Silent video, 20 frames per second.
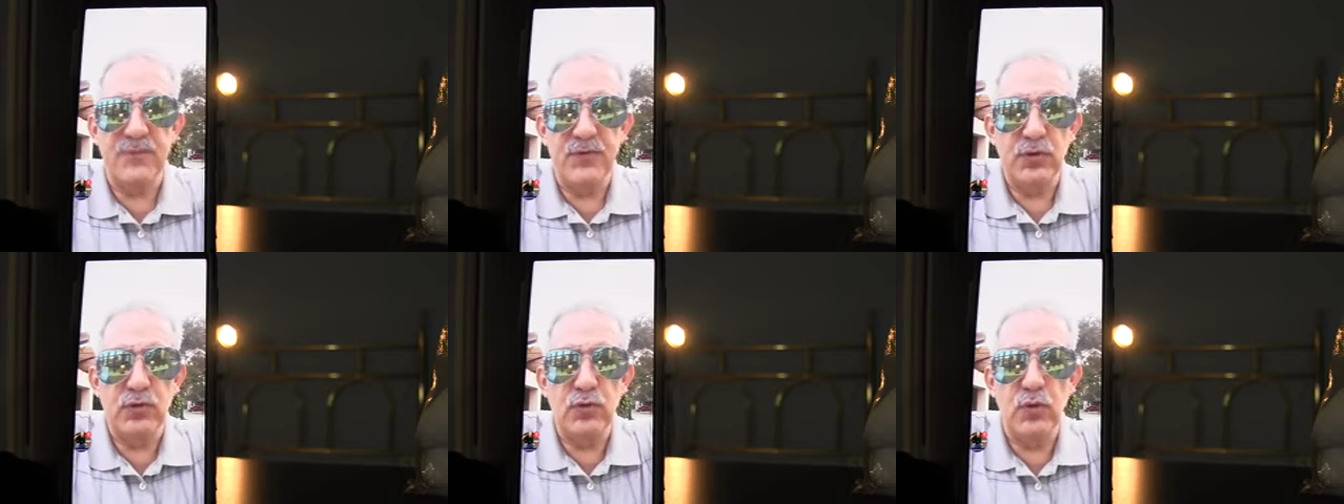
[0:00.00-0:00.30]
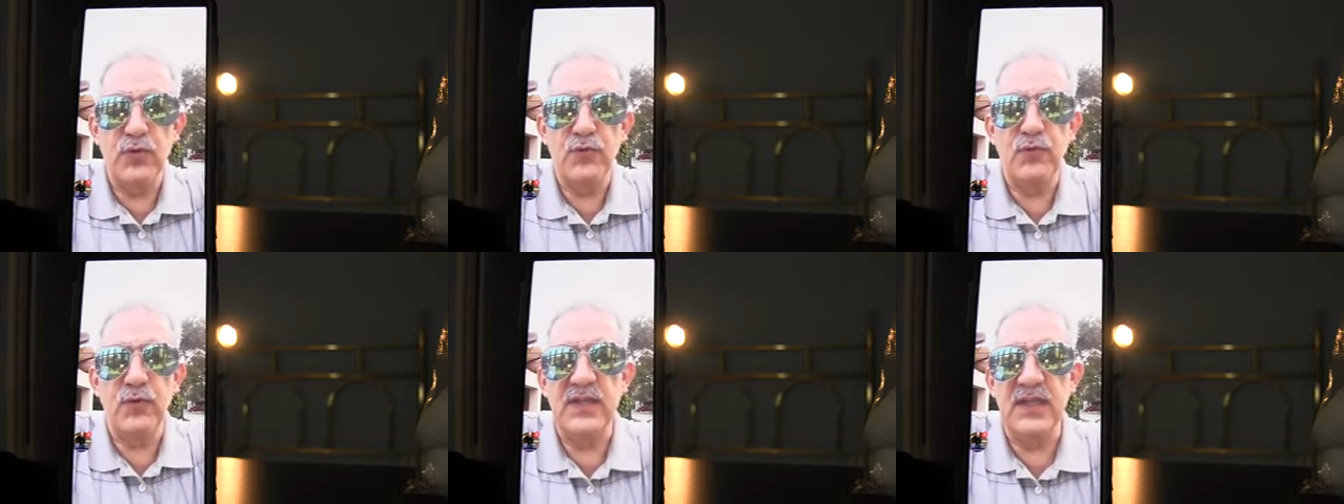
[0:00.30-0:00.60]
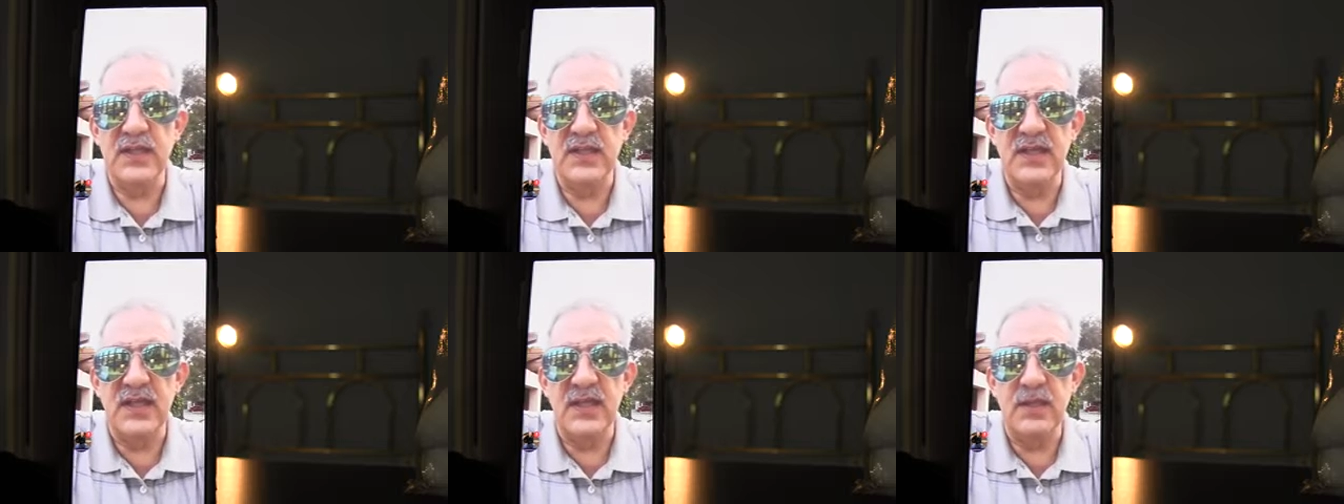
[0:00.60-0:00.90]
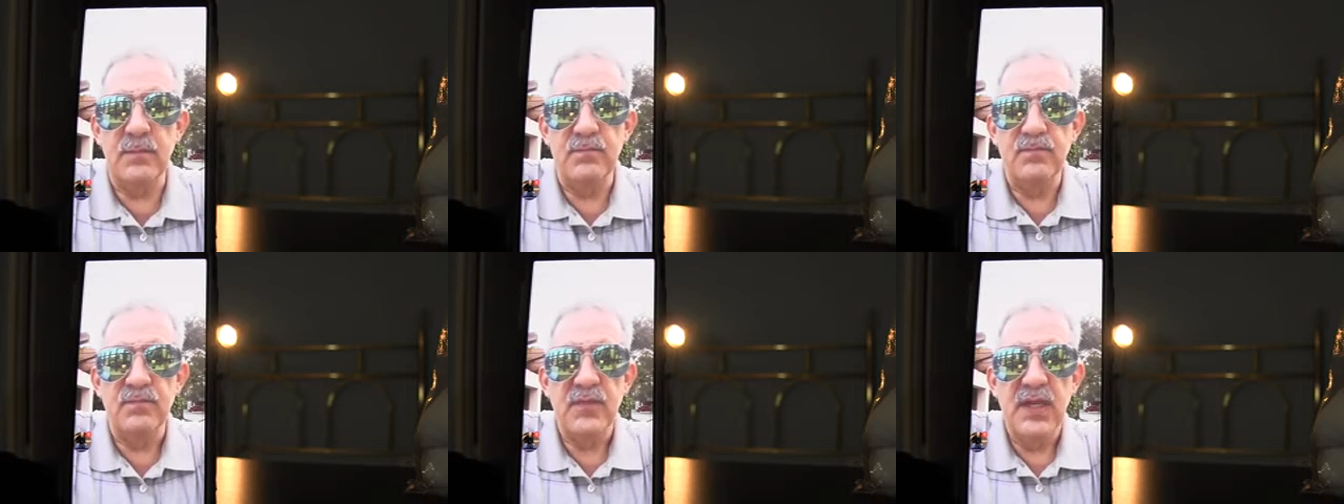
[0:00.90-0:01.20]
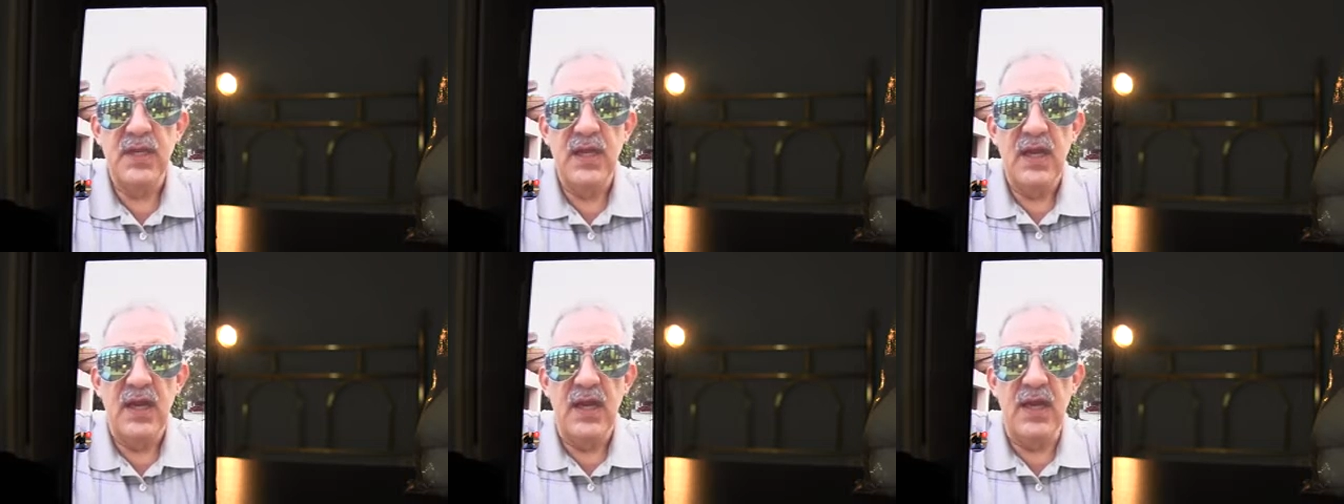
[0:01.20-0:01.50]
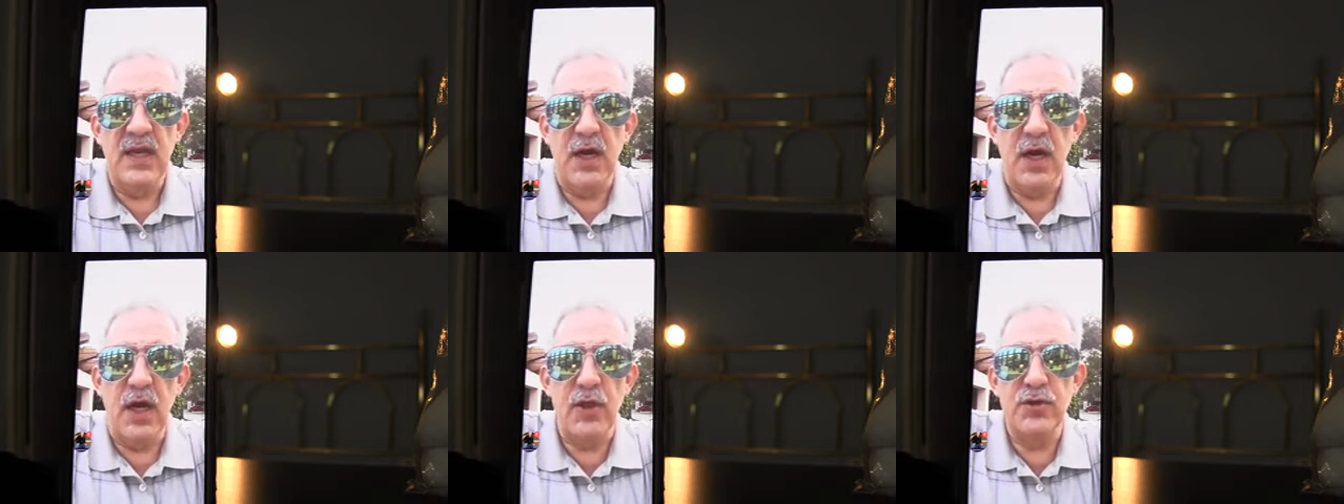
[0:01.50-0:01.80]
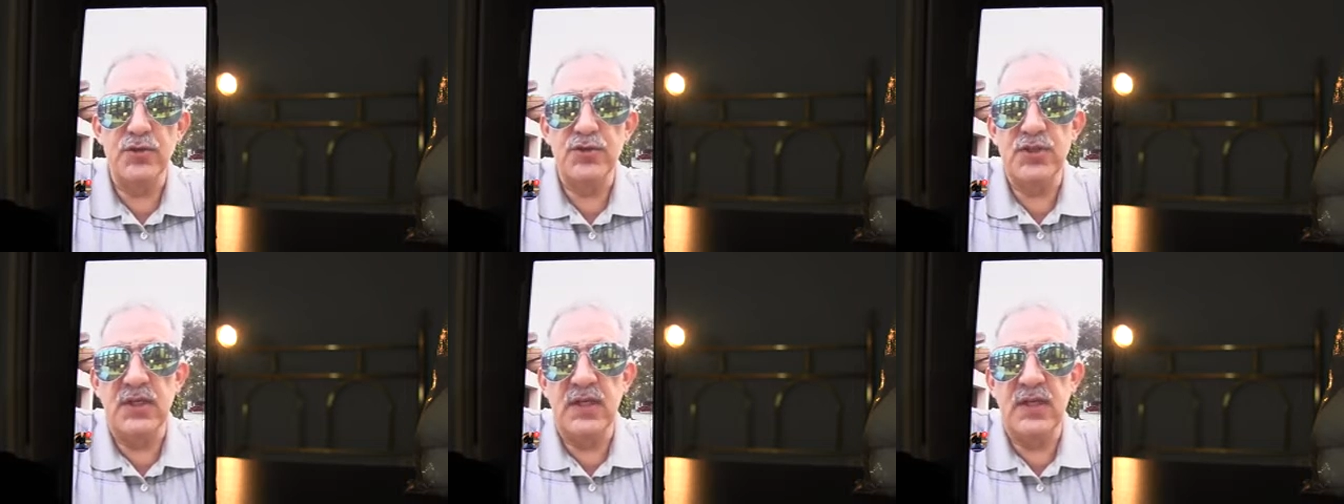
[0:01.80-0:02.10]
two or three that did it, and others
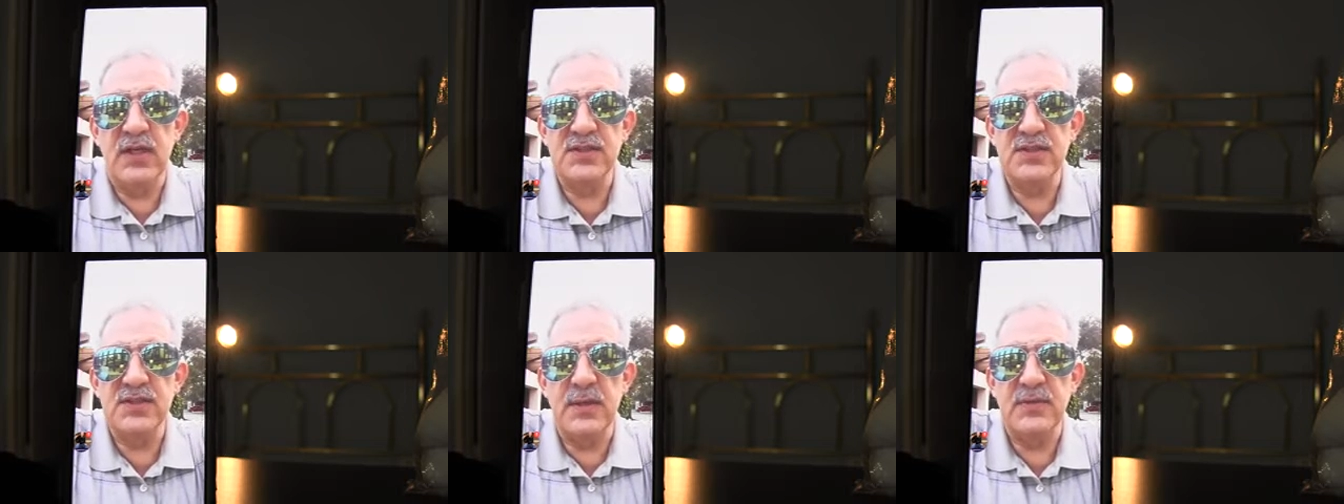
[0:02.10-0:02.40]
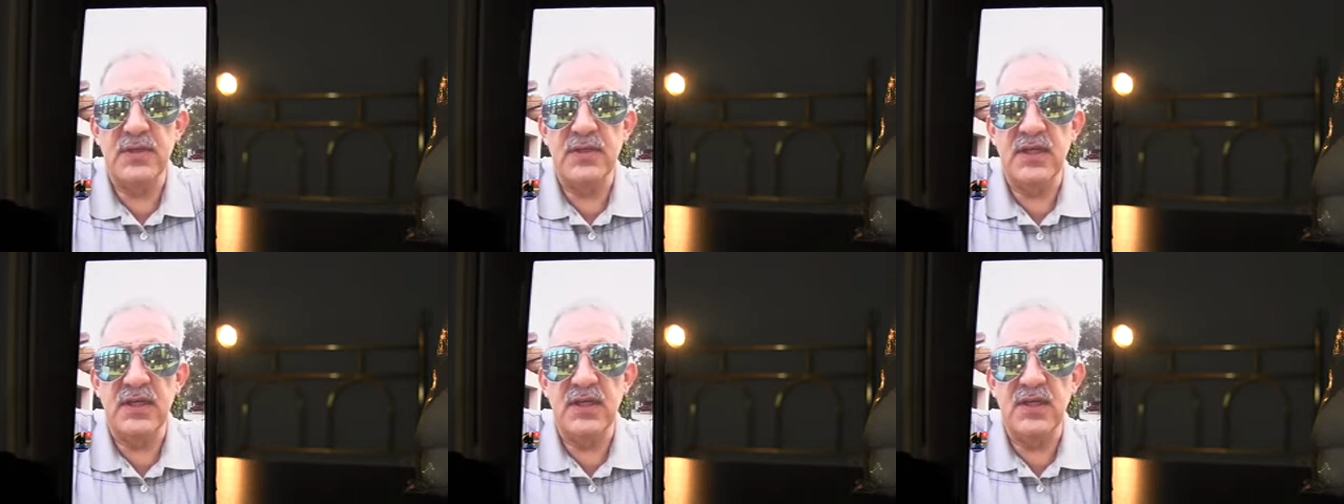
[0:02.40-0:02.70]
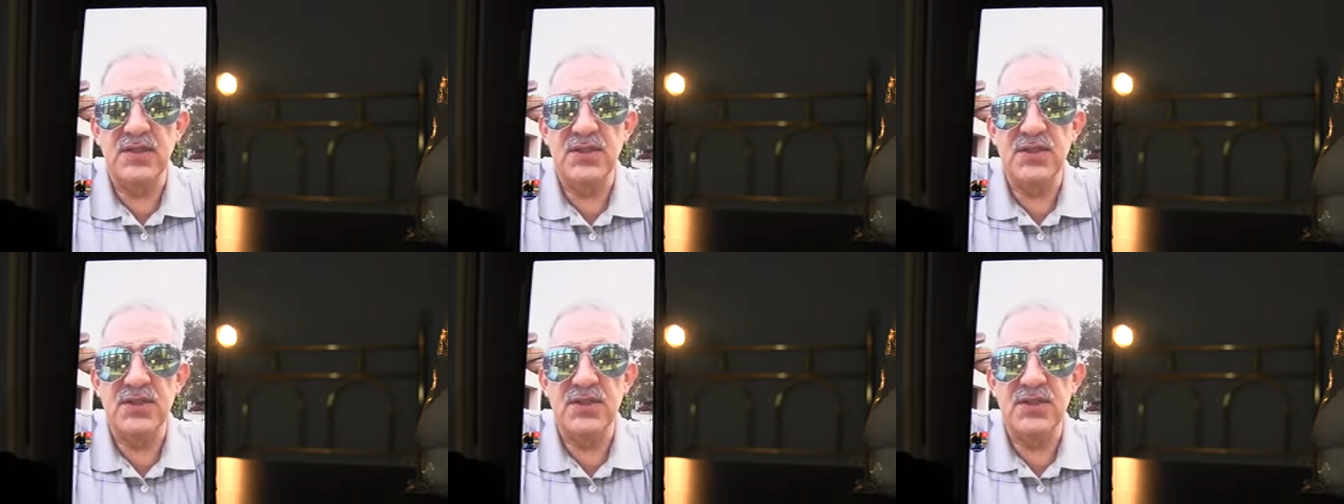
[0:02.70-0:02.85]
didn't accept the shower,